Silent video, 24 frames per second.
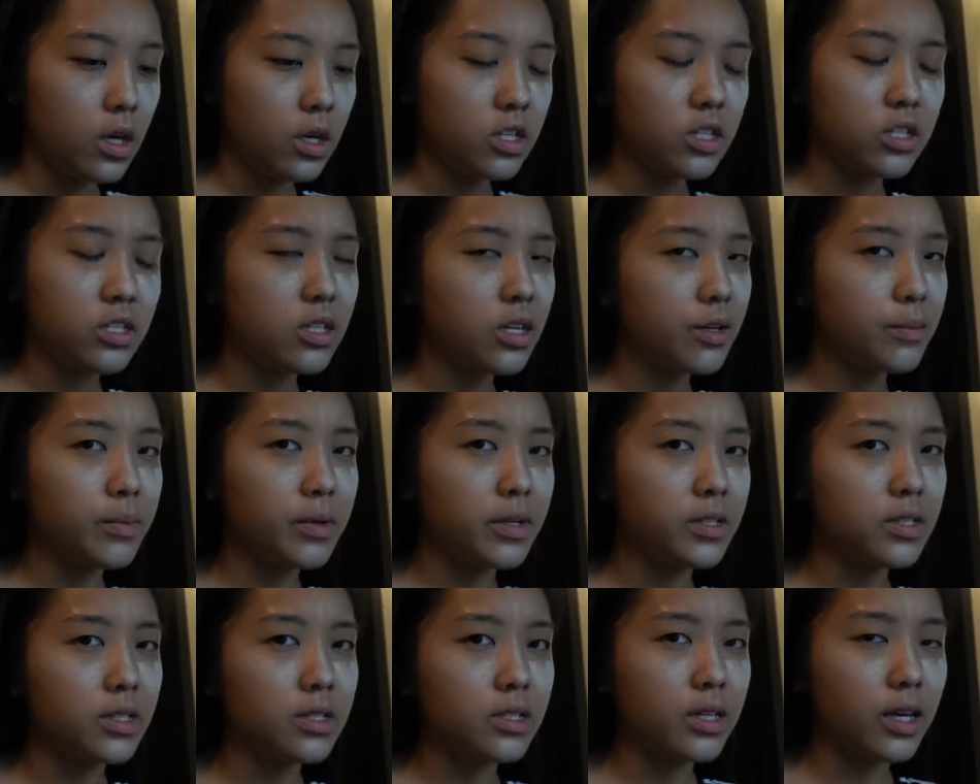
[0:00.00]
Just like
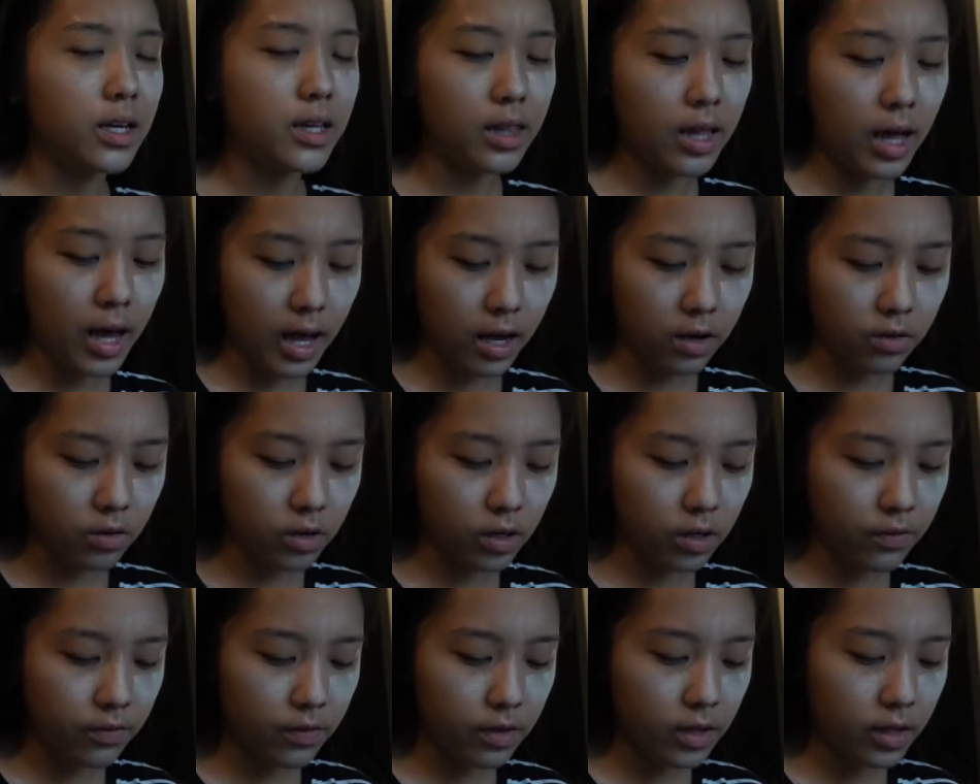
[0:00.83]
places like that, or
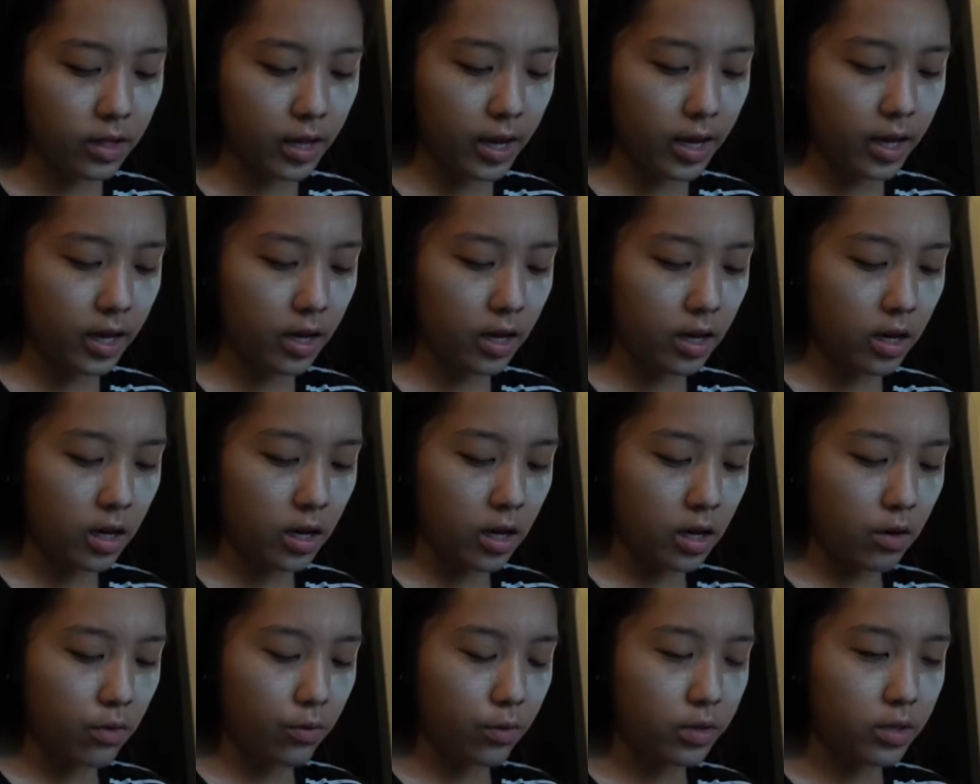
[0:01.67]
even like
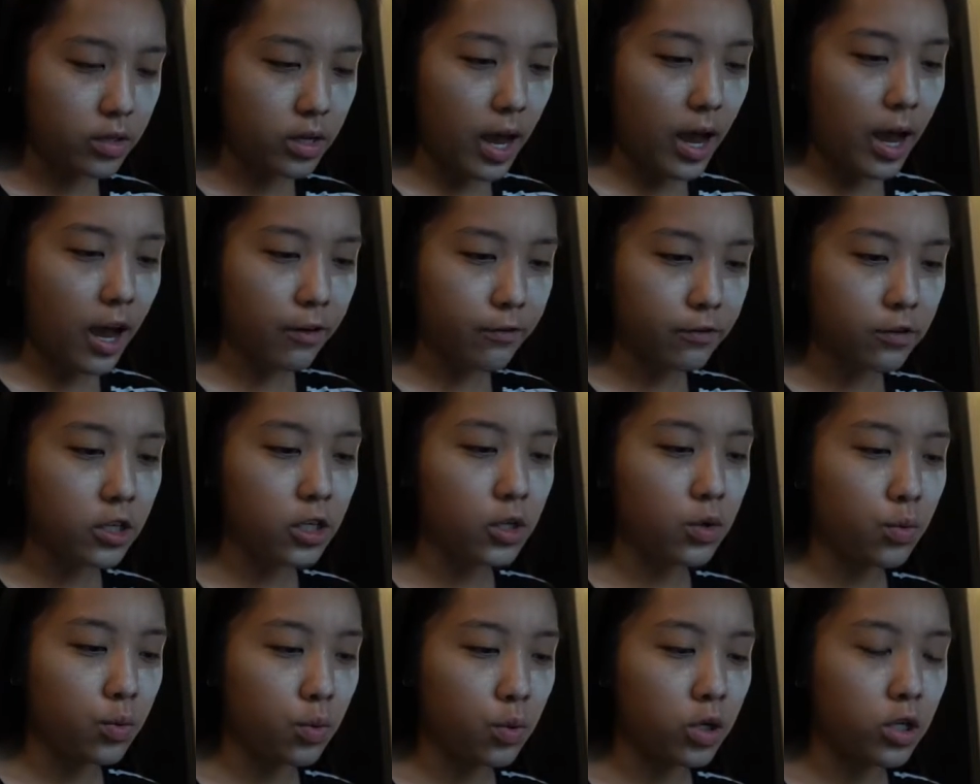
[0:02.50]
after
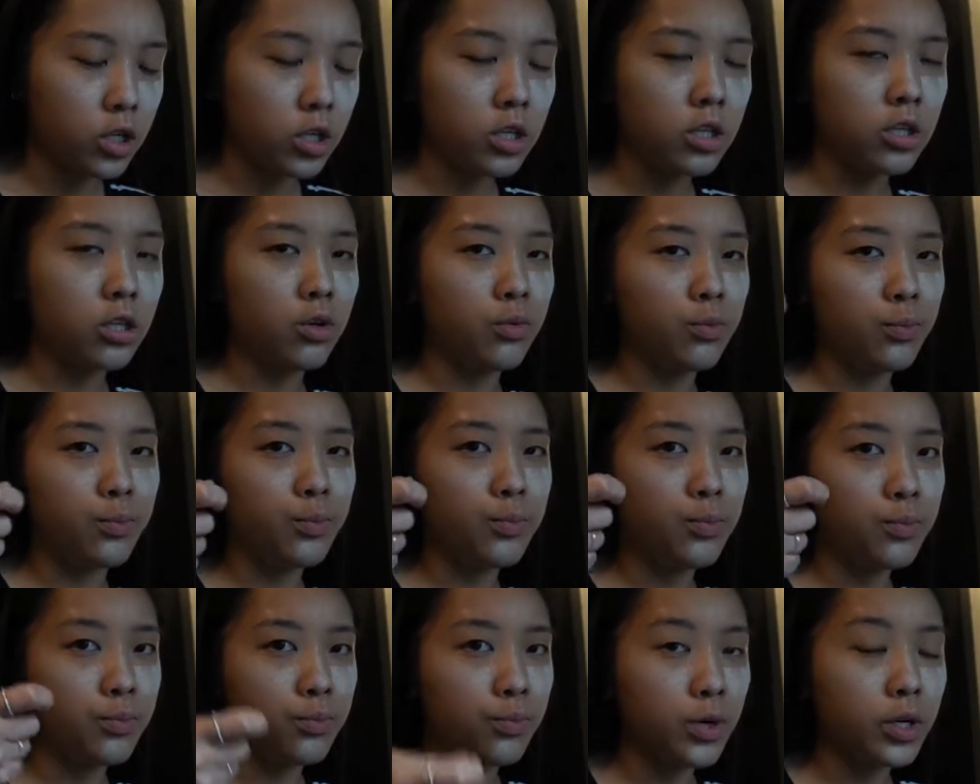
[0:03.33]
you order, they'll
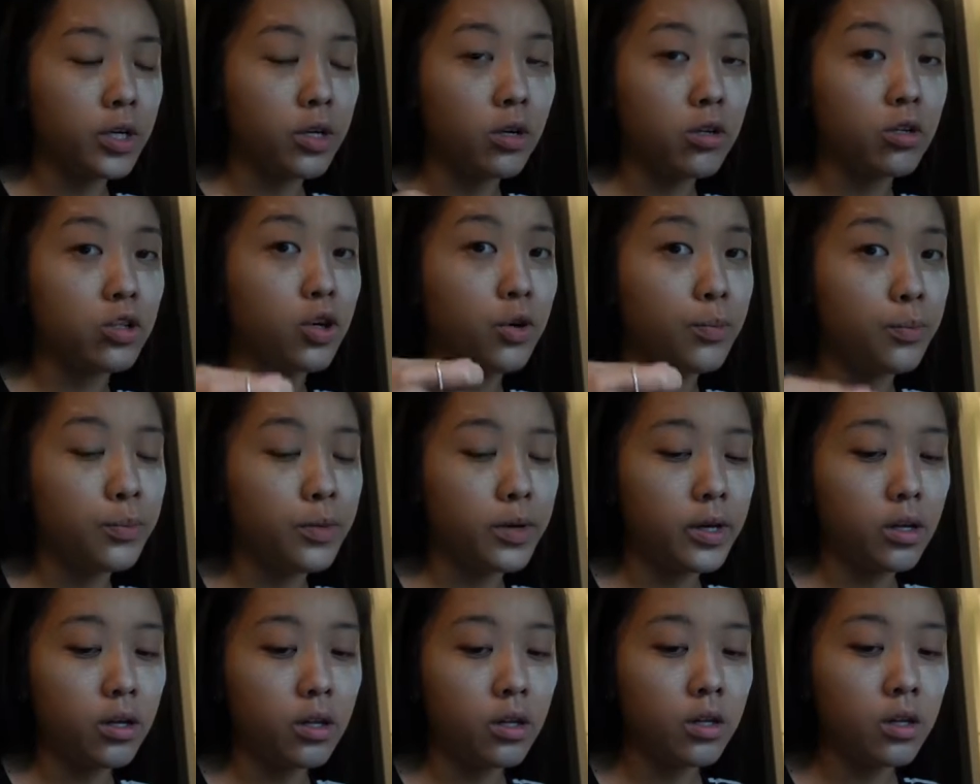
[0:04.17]
bring you your
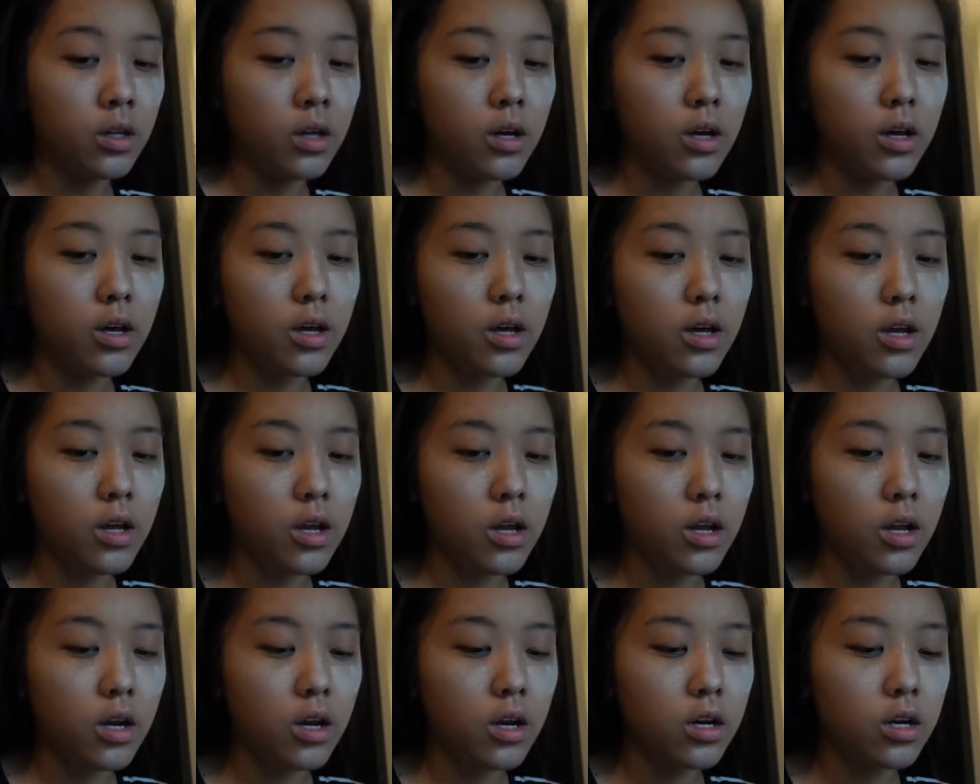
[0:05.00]
bill,
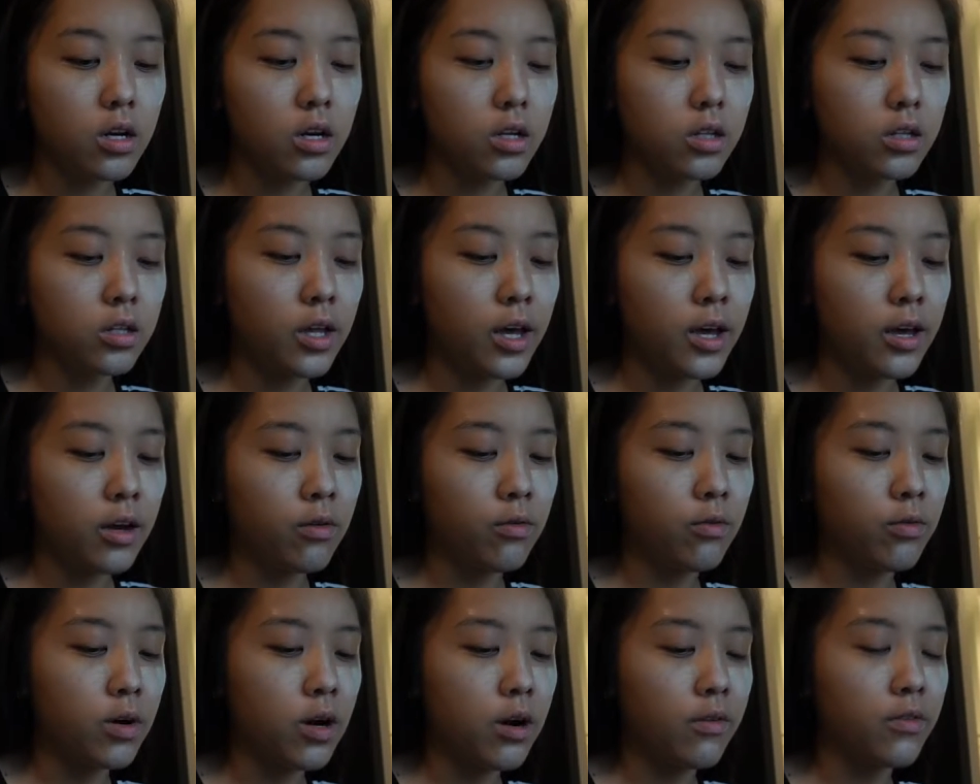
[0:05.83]
and like
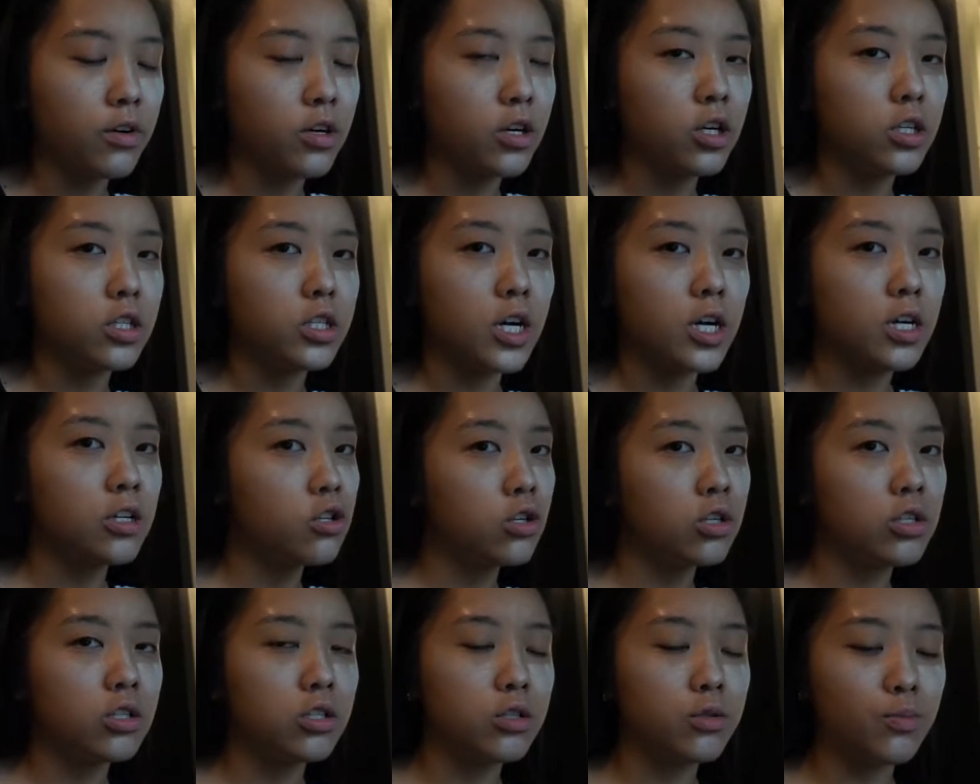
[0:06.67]
whenever you're done,
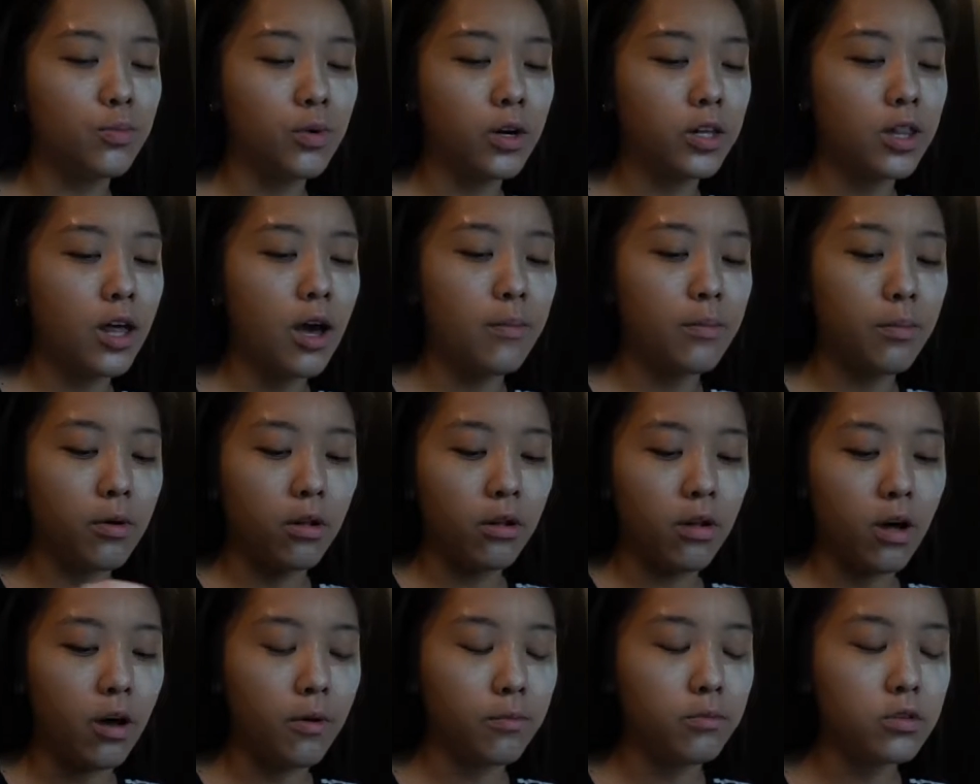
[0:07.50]
you just bring that
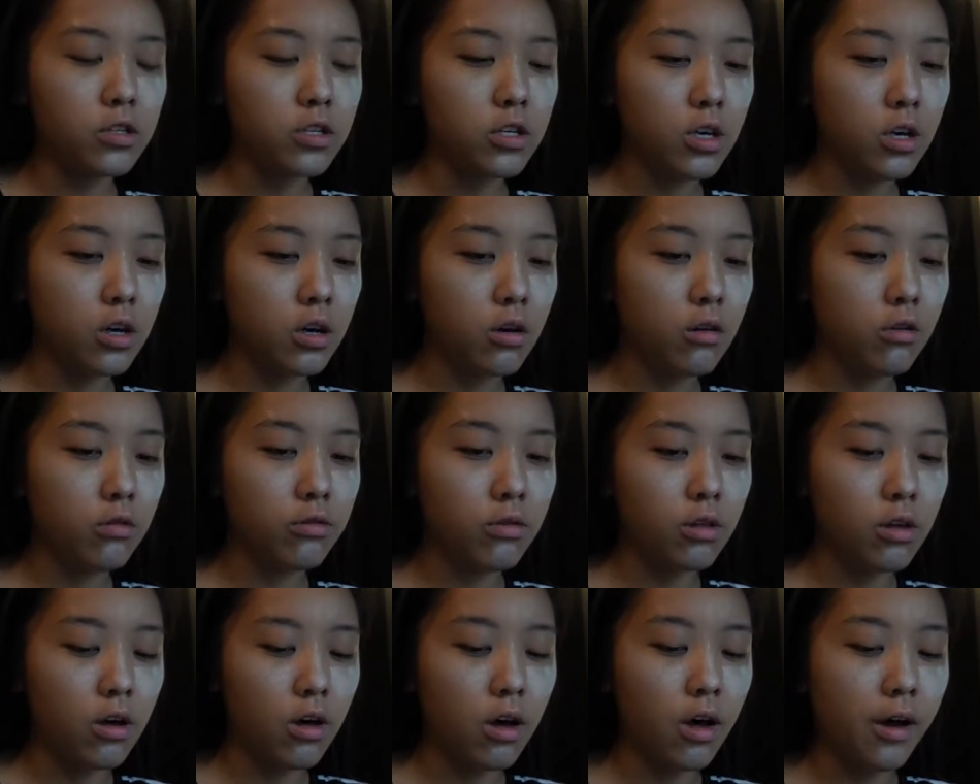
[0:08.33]
bill up to
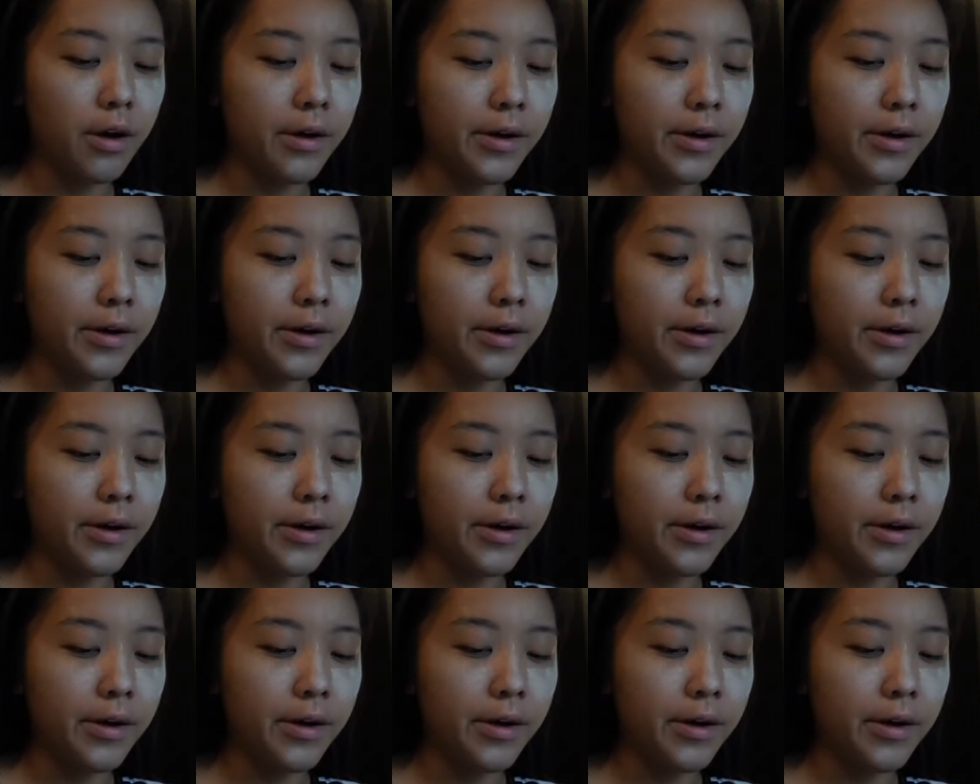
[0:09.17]
the